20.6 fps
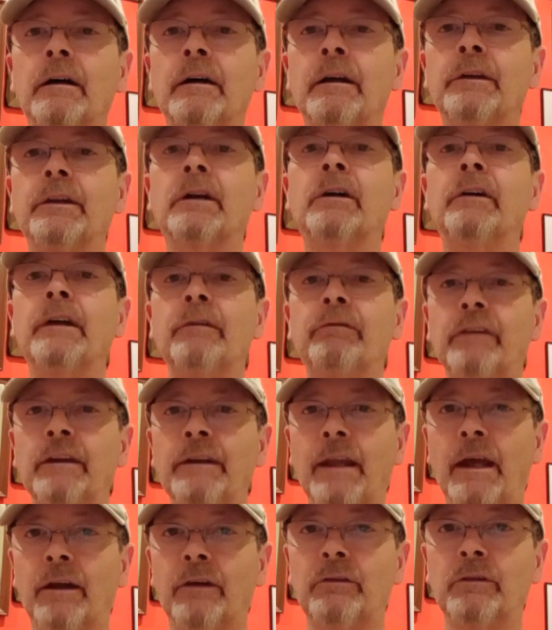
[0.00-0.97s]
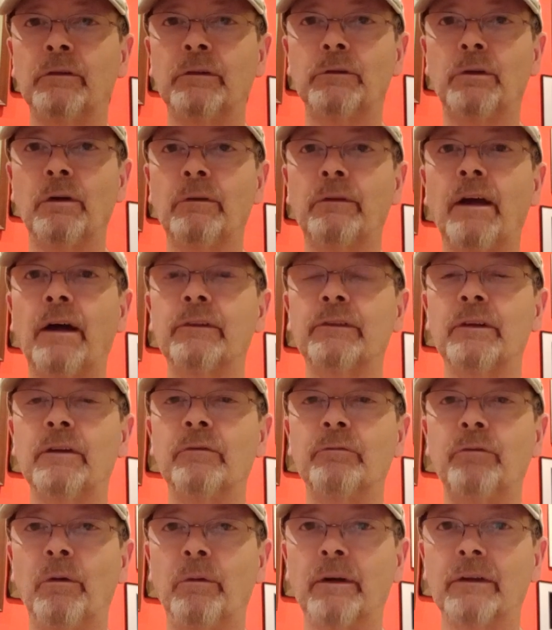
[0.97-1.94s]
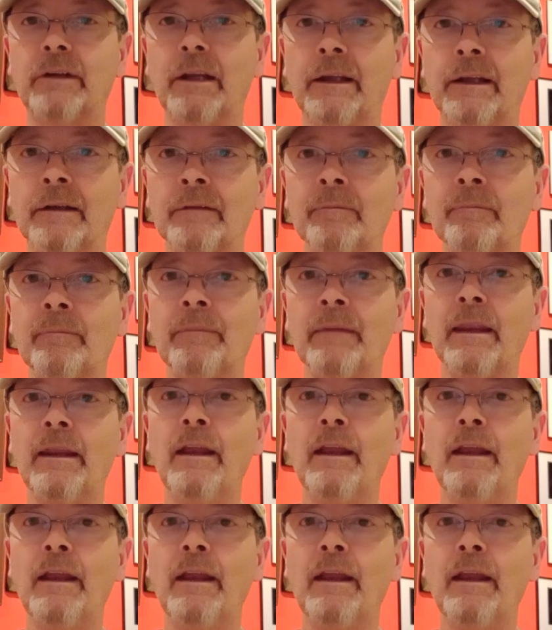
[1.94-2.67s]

at the Cleveland National in 2014.